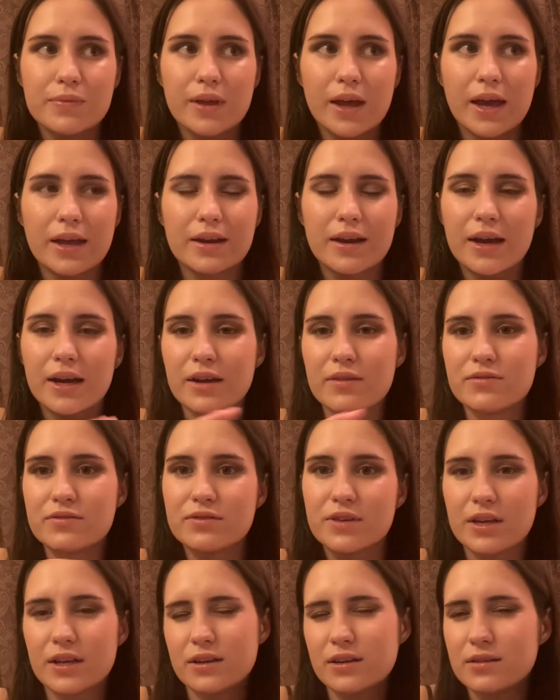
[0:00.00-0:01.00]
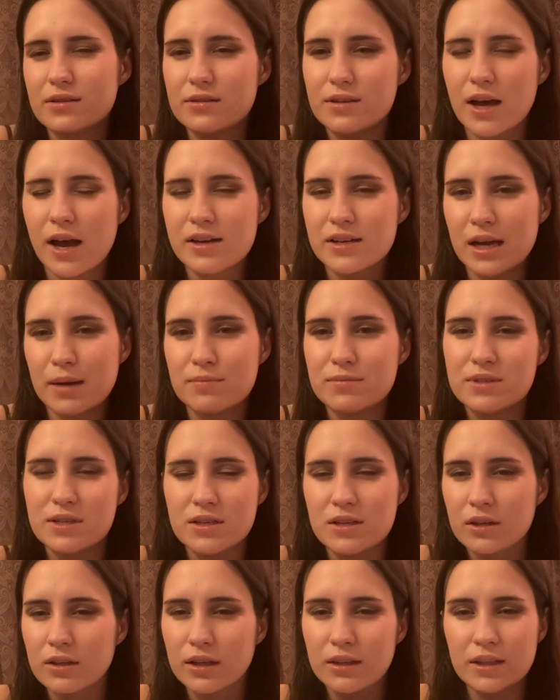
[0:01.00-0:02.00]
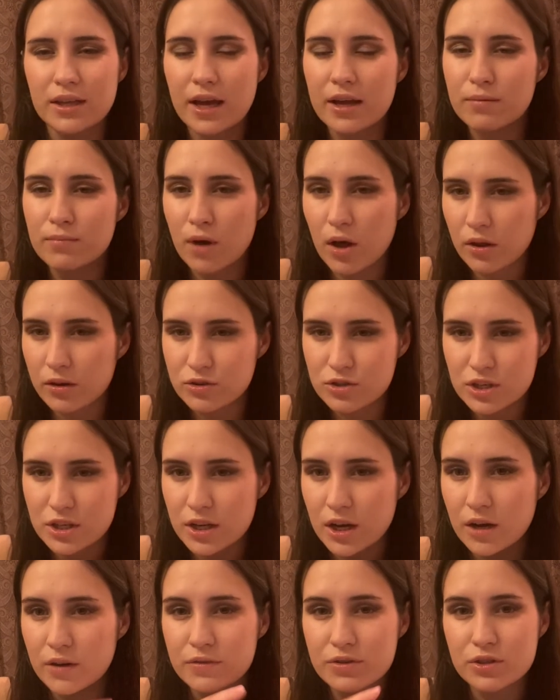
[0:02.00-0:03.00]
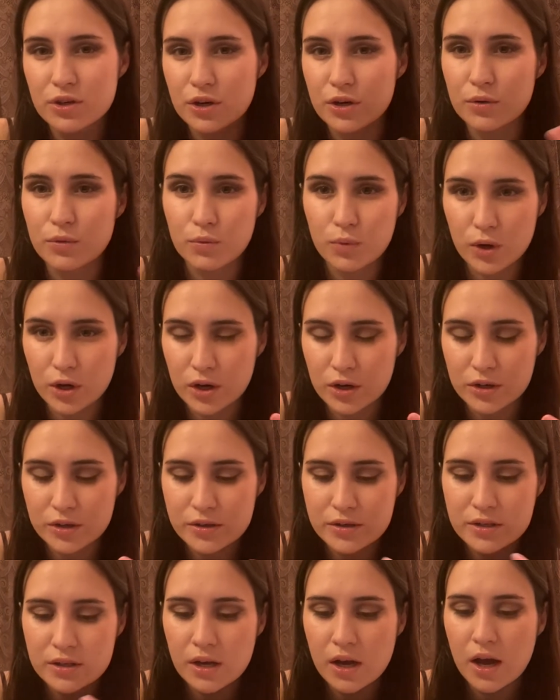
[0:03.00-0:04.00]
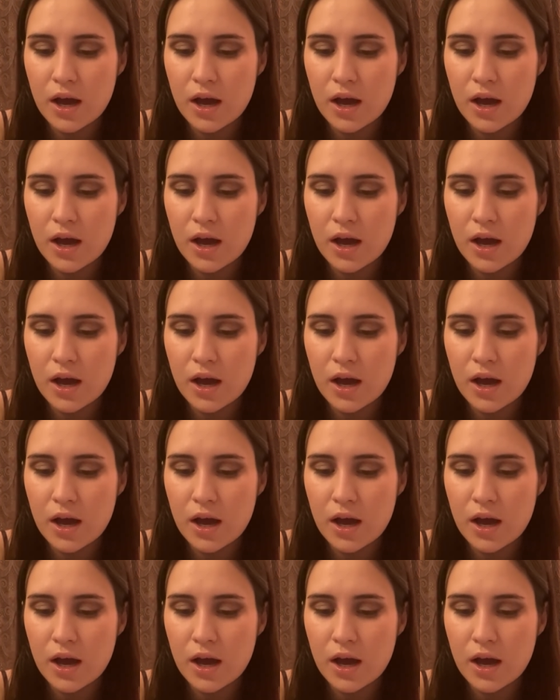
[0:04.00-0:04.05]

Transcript: and kind of it at times detailed like the etymology of certain words.